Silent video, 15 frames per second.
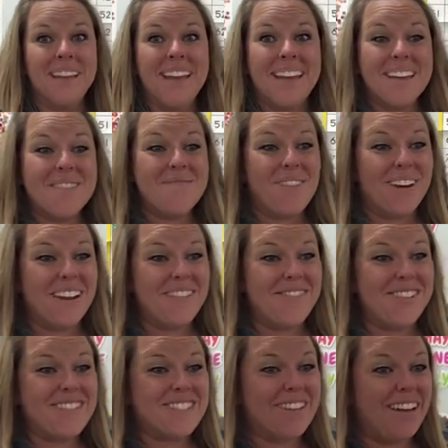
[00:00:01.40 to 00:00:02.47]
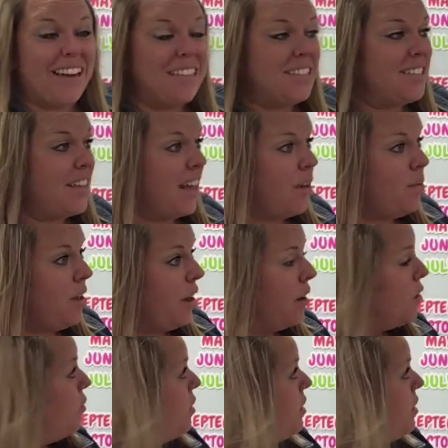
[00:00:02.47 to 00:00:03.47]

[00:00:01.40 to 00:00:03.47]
Good morning, first grade. Today we are going